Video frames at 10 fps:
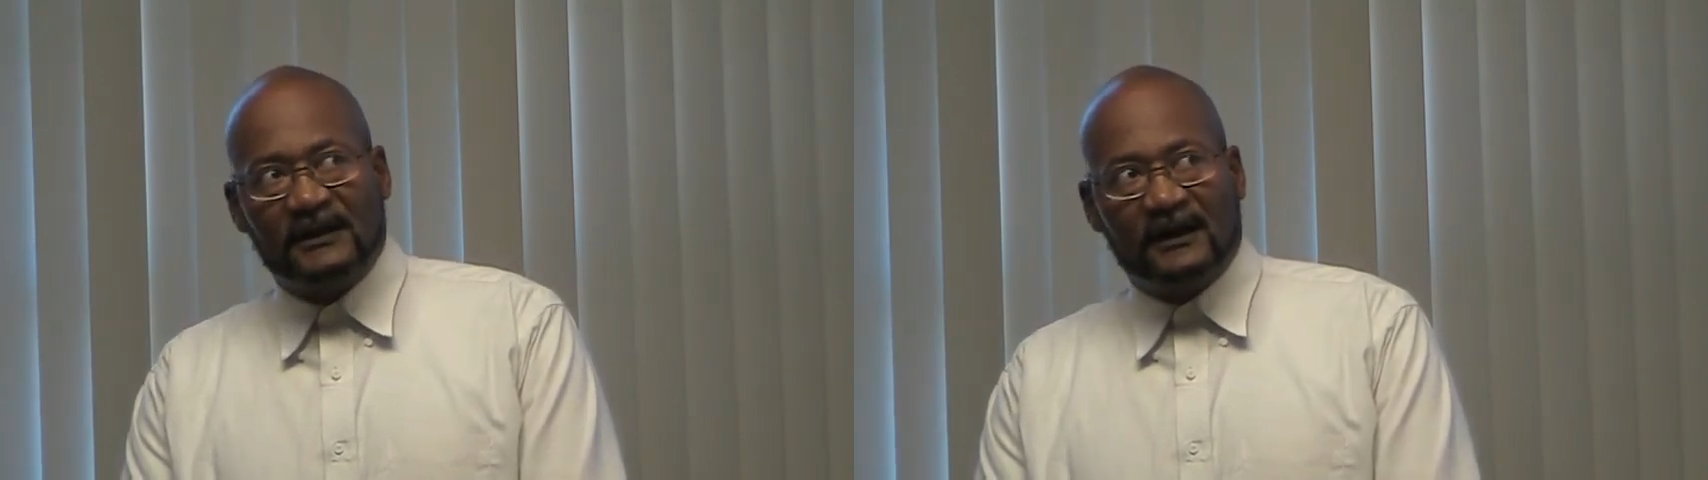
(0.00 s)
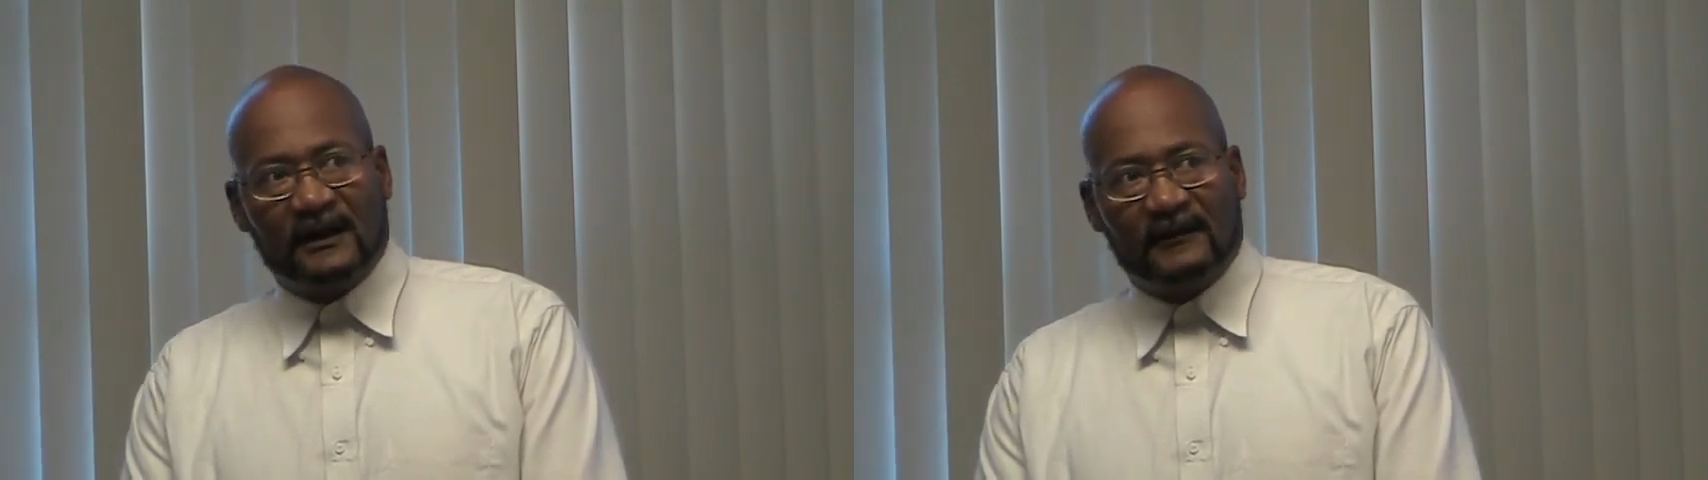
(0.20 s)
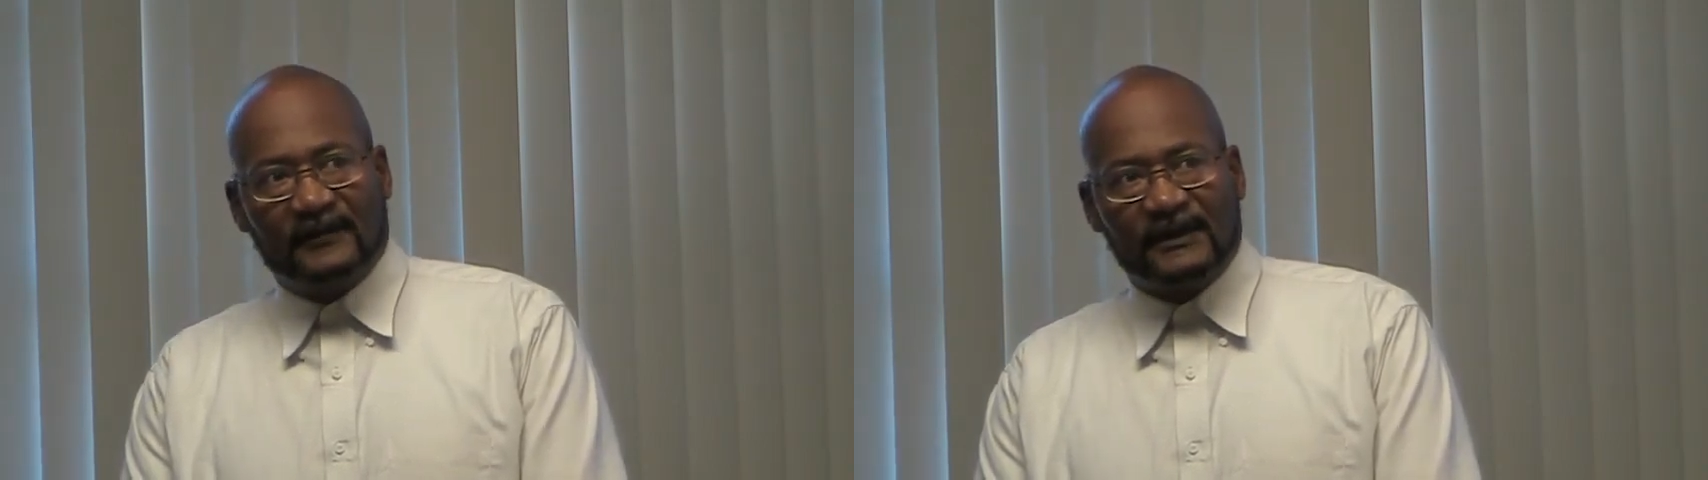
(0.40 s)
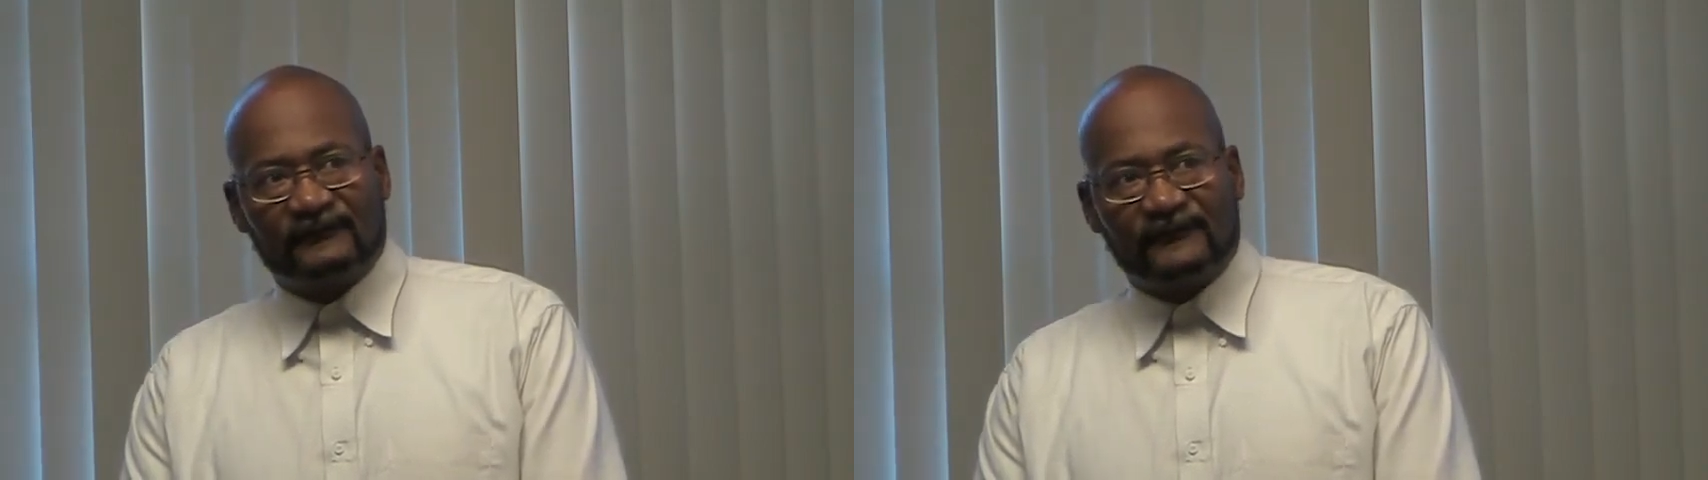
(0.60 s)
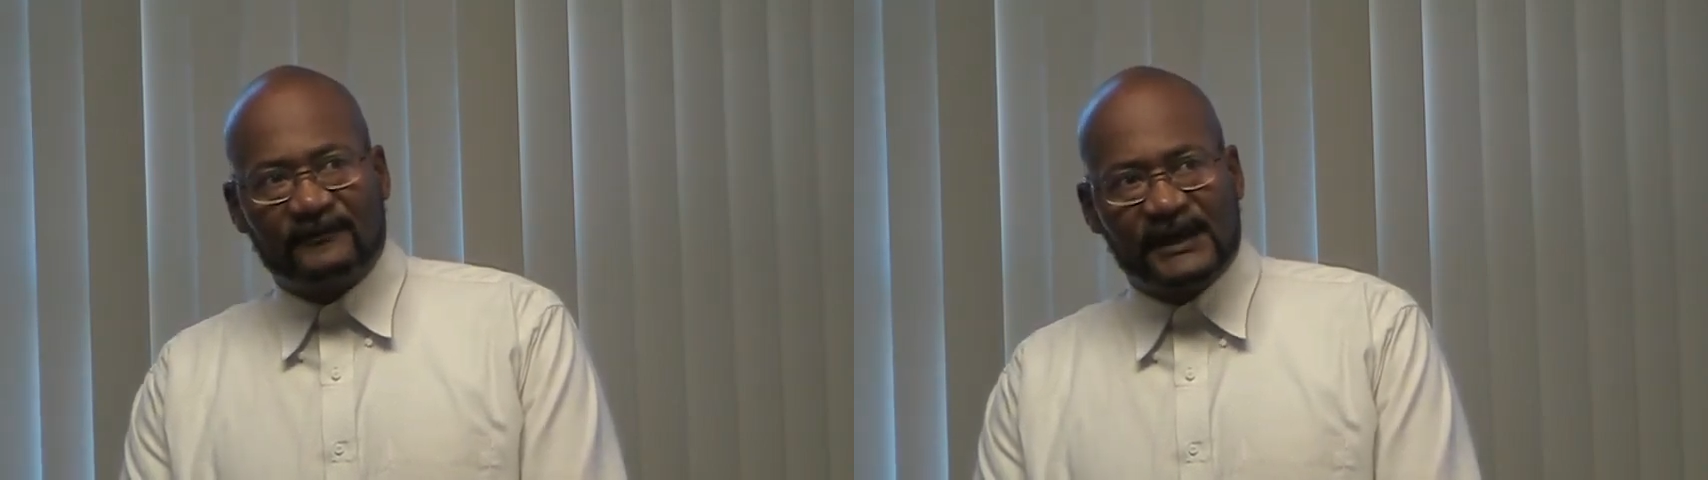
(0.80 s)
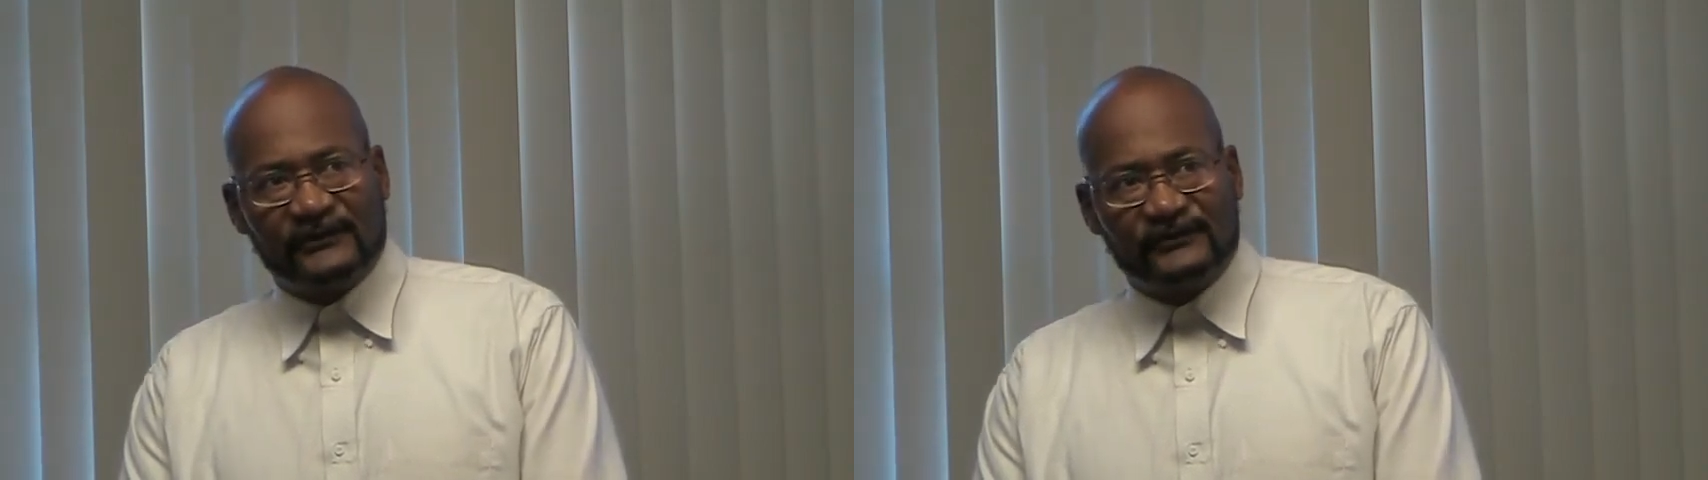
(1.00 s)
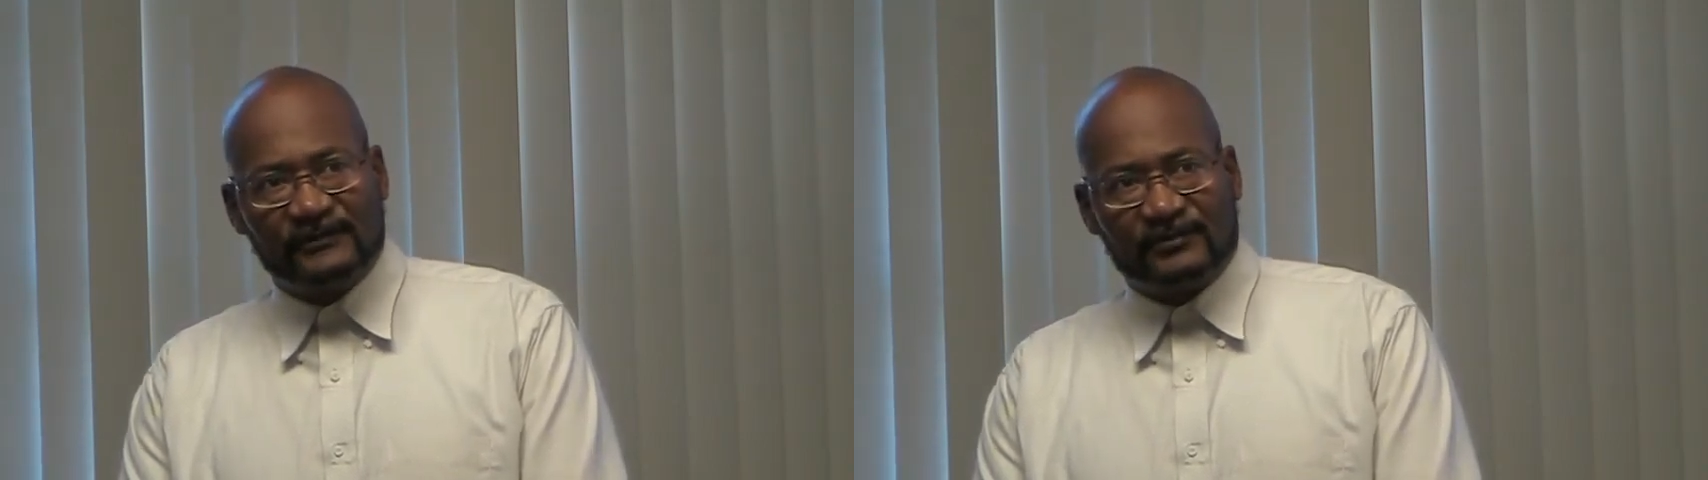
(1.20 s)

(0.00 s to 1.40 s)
um, information,